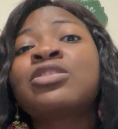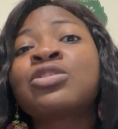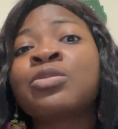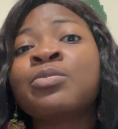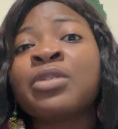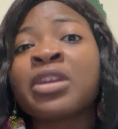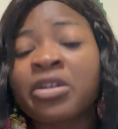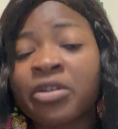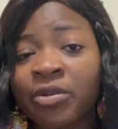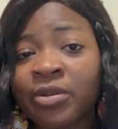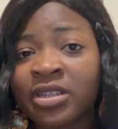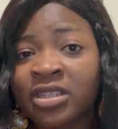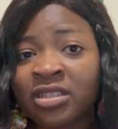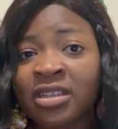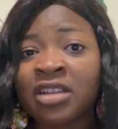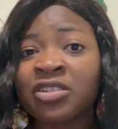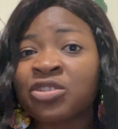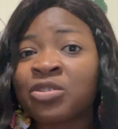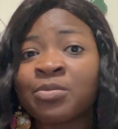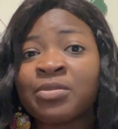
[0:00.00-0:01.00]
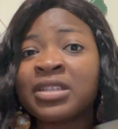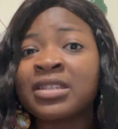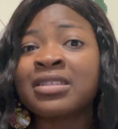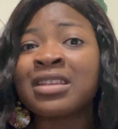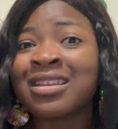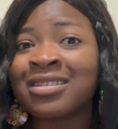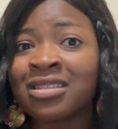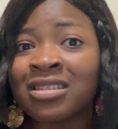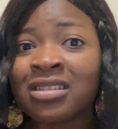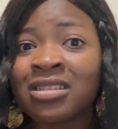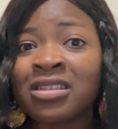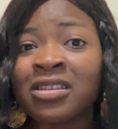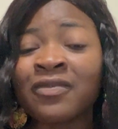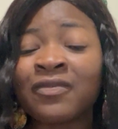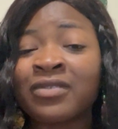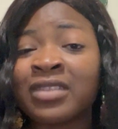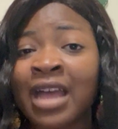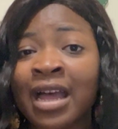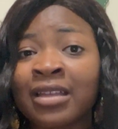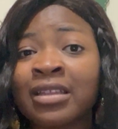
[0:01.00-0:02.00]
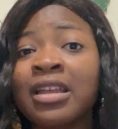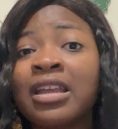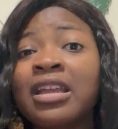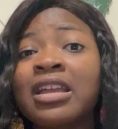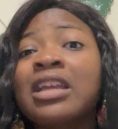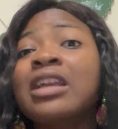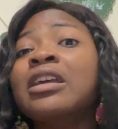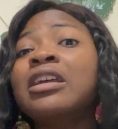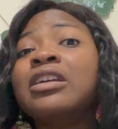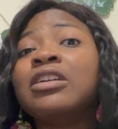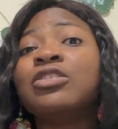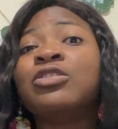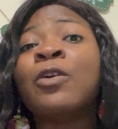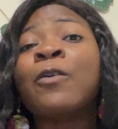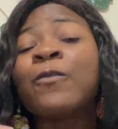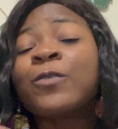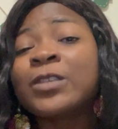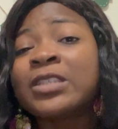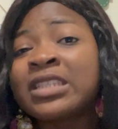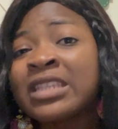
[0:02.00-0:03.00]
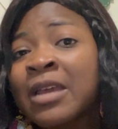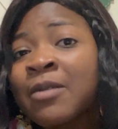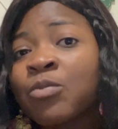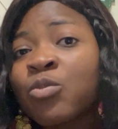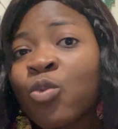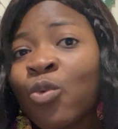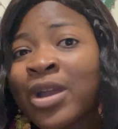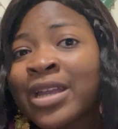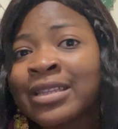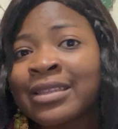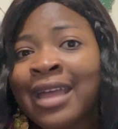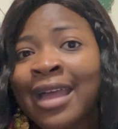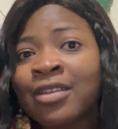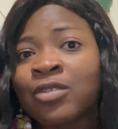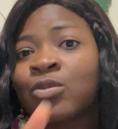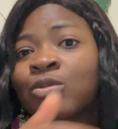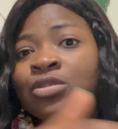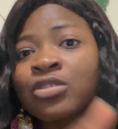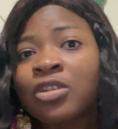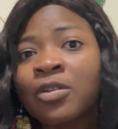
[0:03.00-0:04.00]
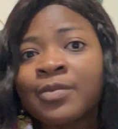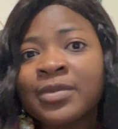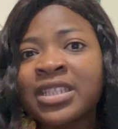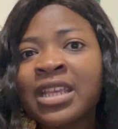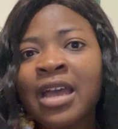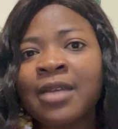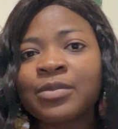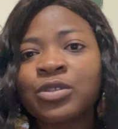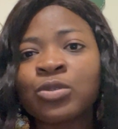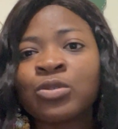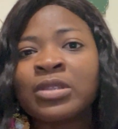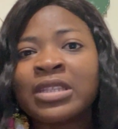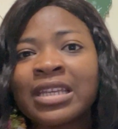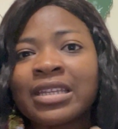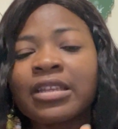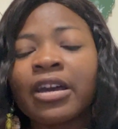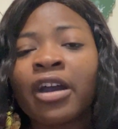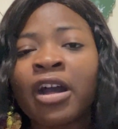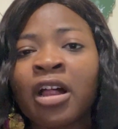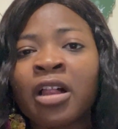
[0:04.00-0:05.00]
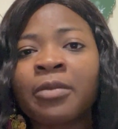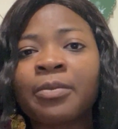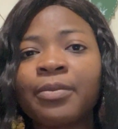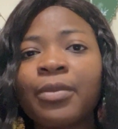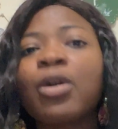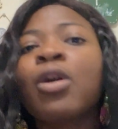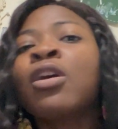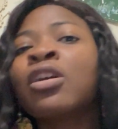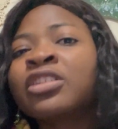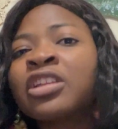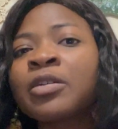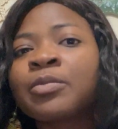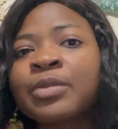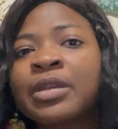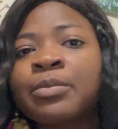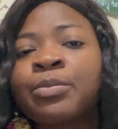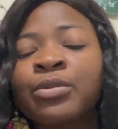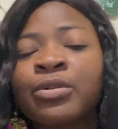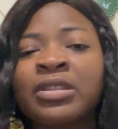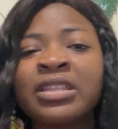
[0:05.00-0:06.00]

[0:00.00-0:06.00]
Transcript: to be a christian to be sensitive that the same way that you sometimes you need help other people